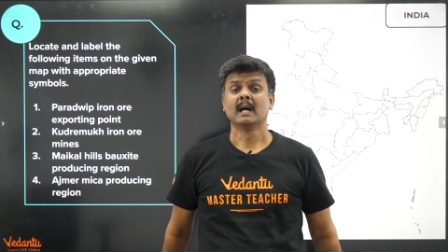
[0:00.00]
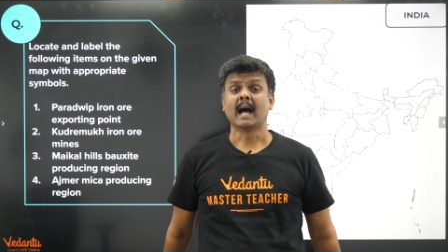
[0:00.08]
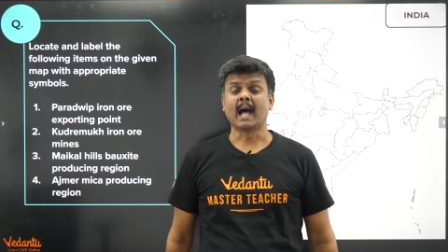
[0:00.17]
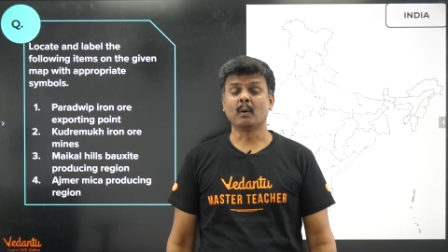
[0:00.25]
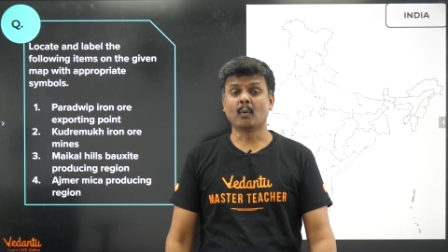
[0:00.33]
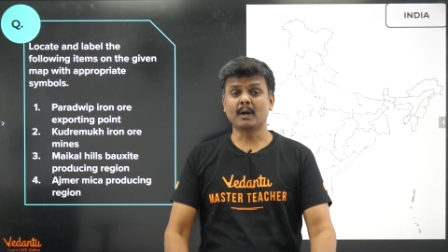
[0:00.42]

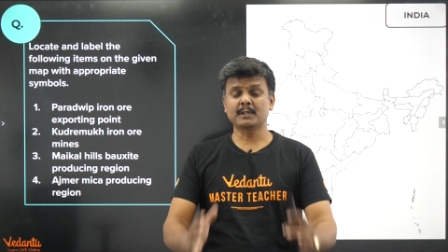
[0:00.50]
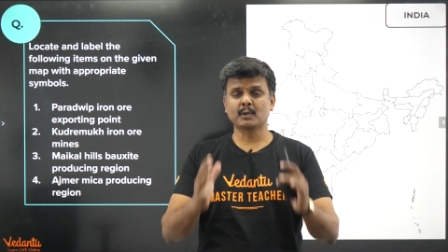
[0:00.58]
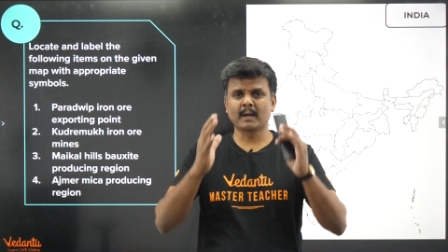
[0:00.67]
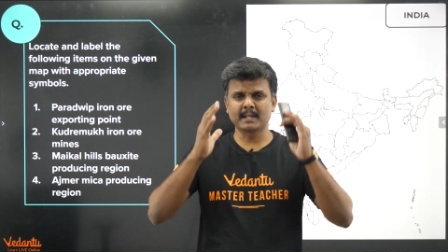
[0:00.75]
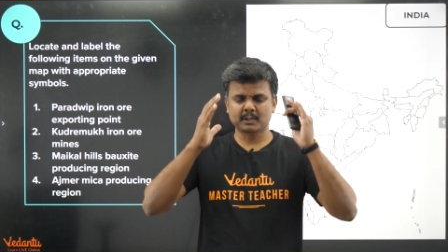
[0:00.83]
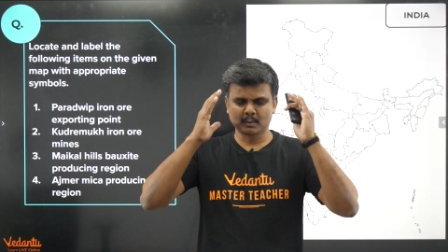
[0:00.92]
I want
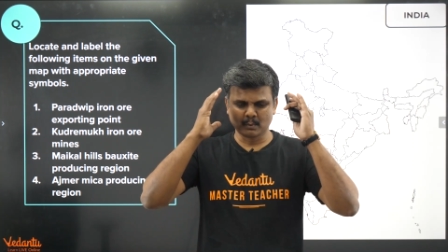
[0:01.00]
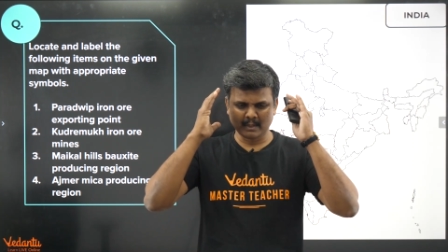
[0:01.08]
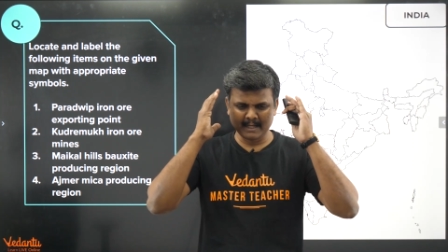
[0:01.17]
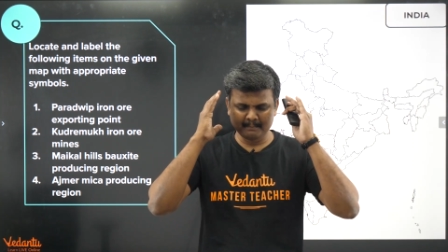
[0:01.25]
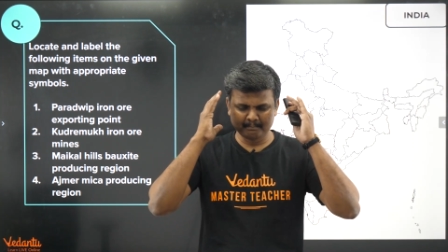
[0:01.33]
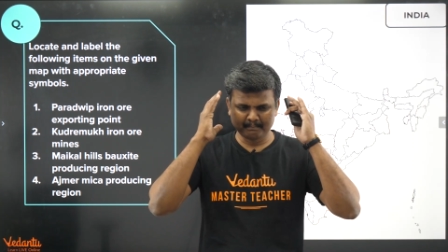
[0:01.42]
you guys to
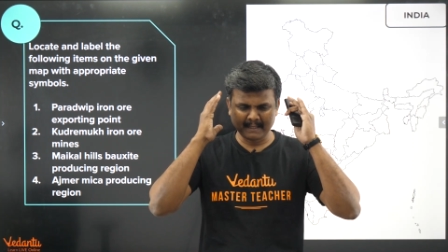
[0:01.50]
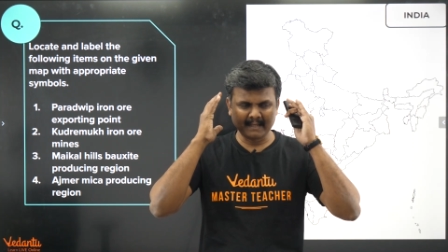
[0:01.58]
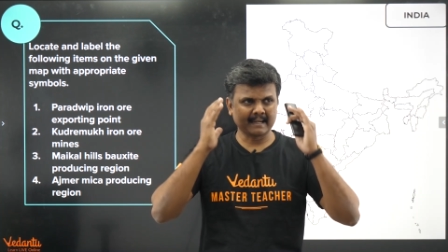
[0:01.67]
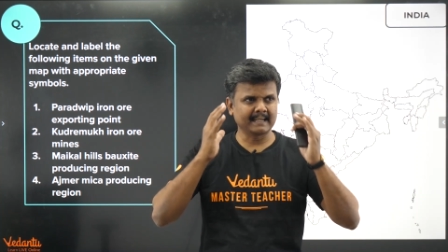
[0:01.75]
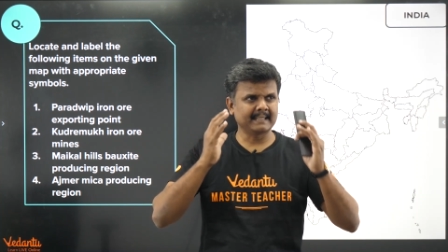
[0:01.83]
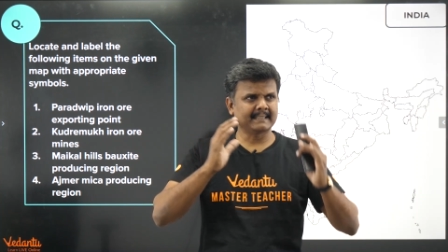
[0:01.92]
be
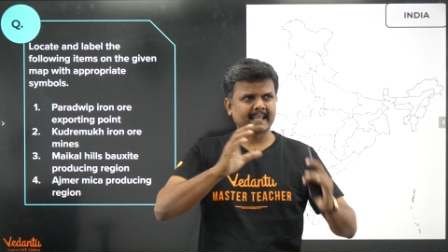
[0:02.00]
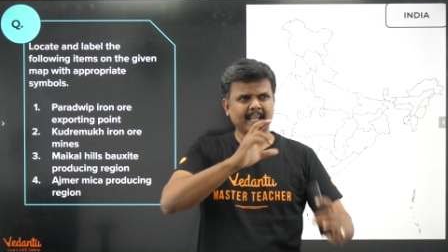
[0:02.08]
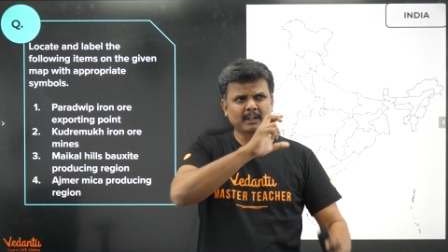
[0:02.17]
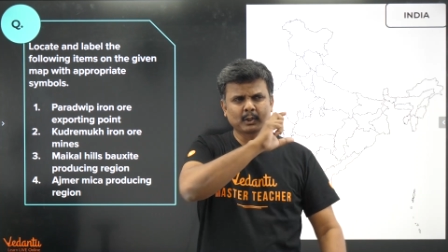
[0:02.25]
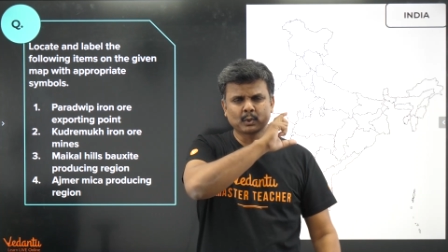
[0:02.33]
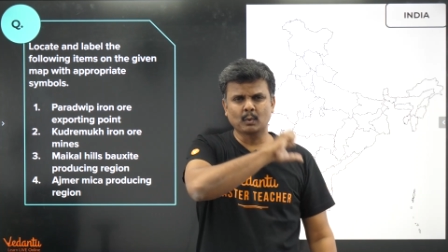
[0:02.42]
really
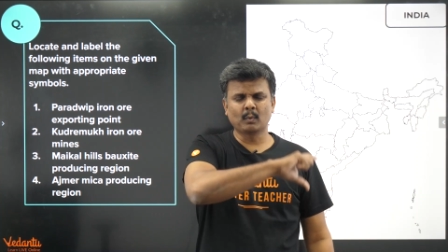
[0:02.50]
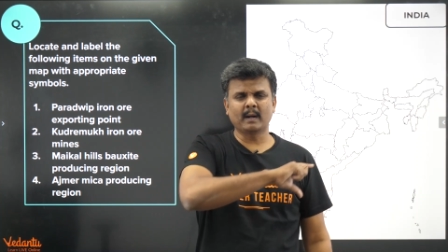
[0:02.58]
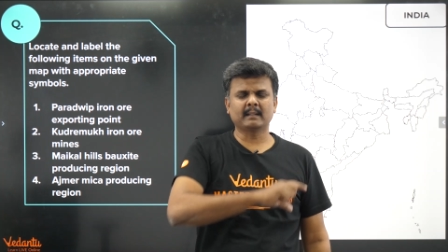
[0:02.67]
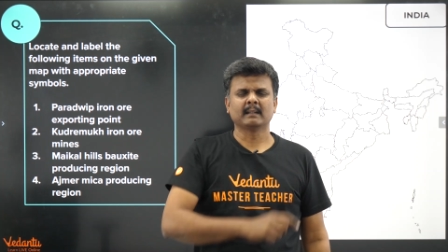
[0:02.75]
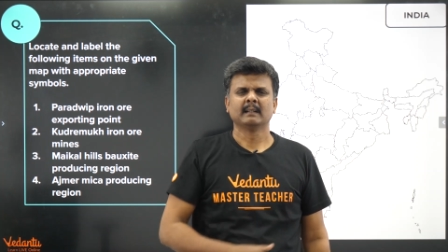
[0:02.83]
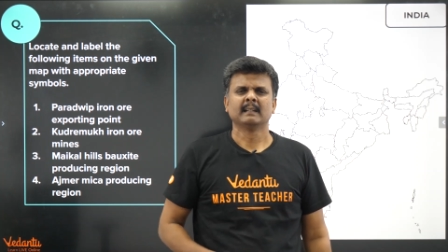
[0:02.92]
there, do
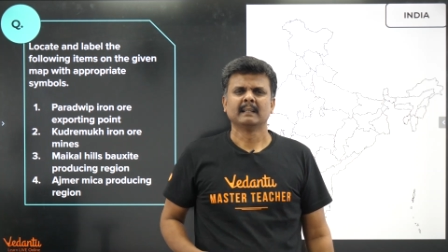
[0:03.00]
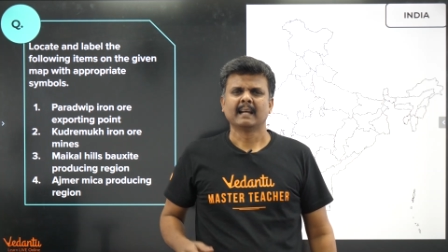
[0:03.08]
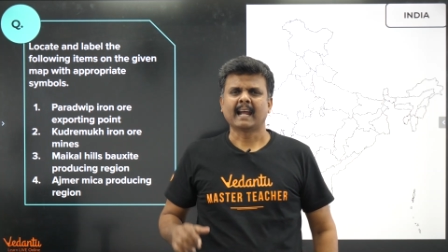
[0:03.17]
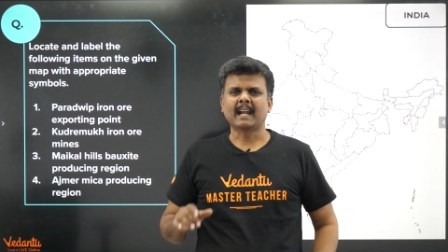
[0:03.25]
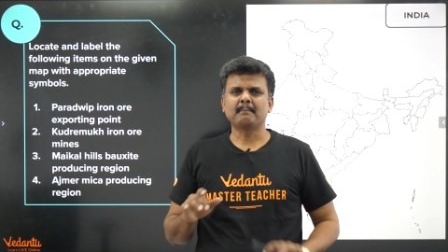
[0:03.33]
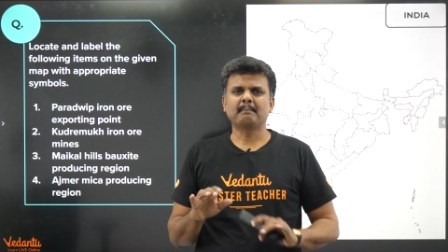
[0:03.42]
it
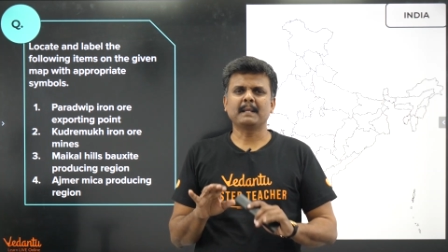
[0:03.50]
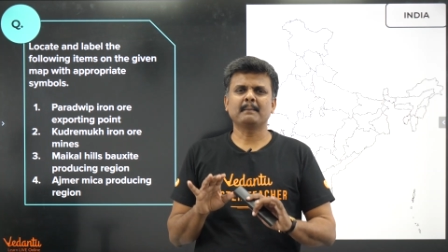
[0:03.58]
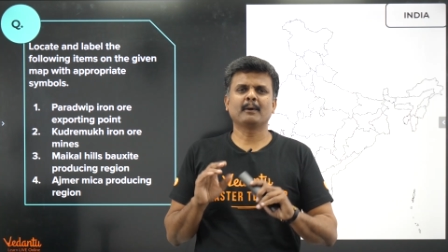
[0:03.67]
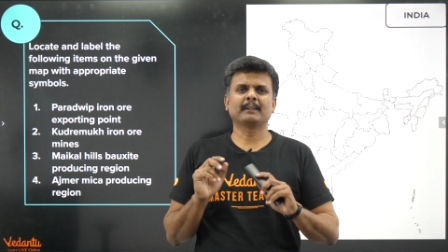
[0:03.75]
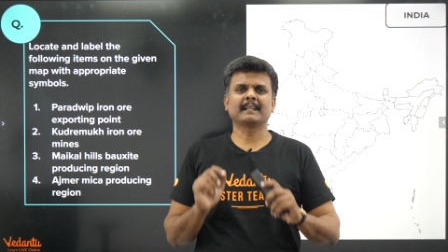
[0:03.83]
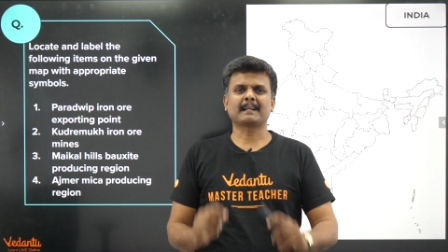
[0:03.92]
and ping
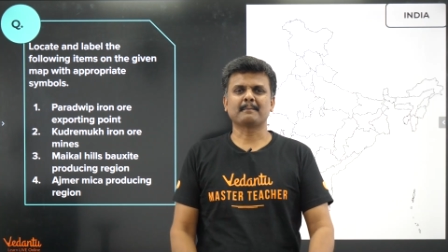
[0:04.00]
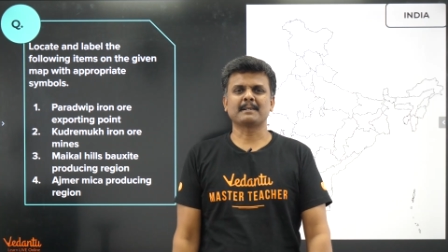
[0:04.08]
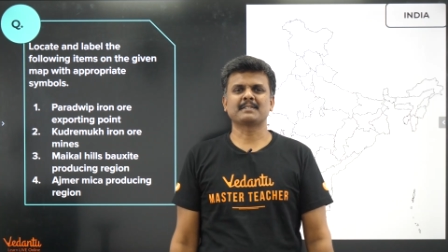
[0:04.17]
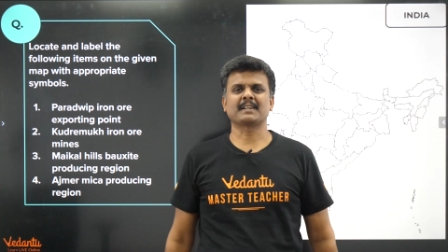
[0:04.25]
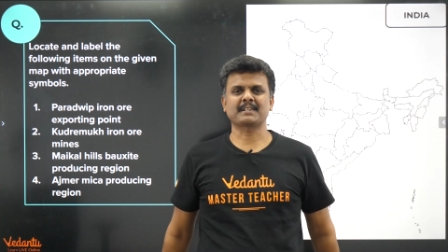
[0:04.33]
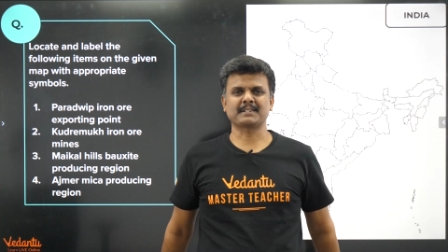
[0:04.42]
me on the
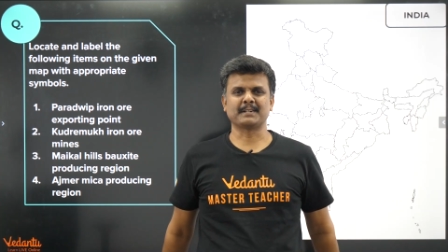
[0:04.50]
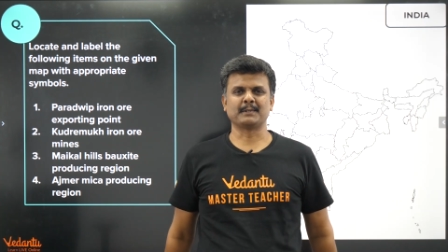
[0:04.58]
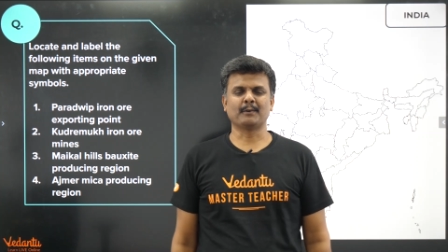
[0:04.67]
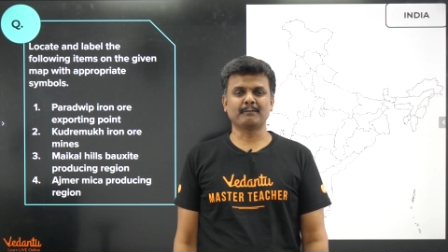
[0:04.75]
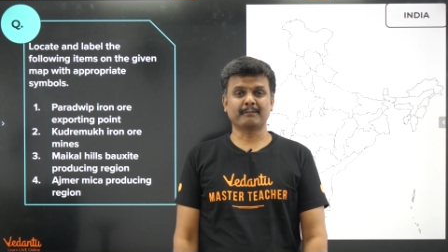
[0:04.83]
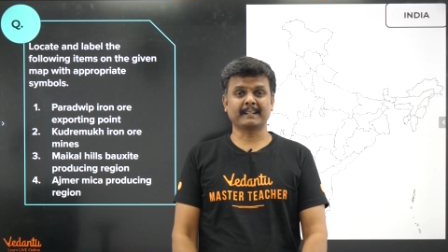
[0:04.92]
comment section.
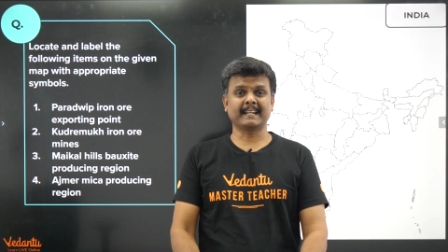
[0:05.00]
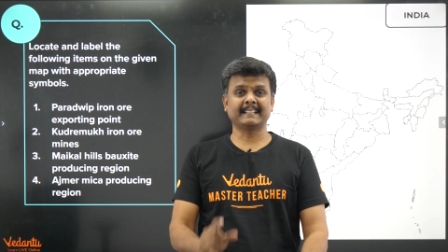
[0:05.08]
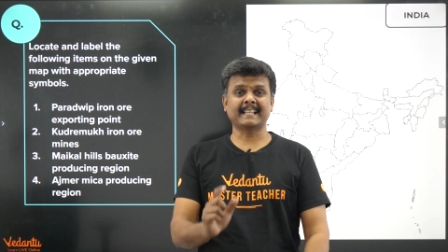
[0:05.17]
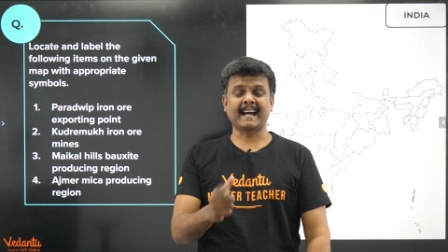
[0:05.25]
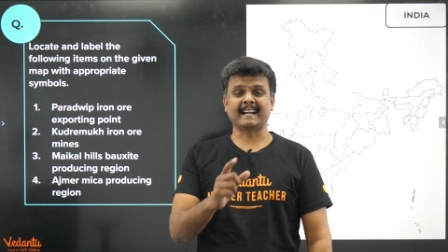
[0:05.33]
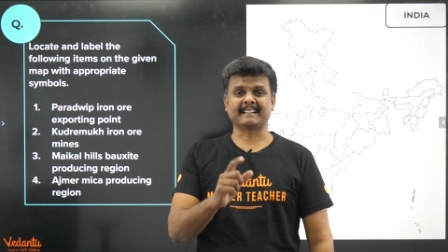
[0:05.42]
Don't forget
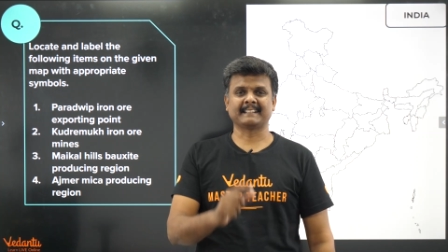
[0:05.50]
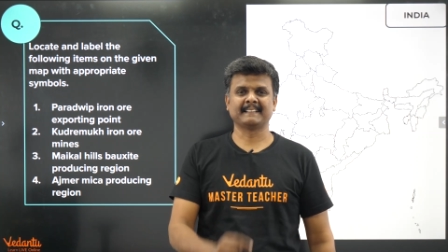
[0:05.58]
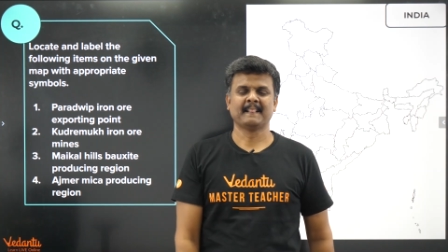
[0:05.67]
that,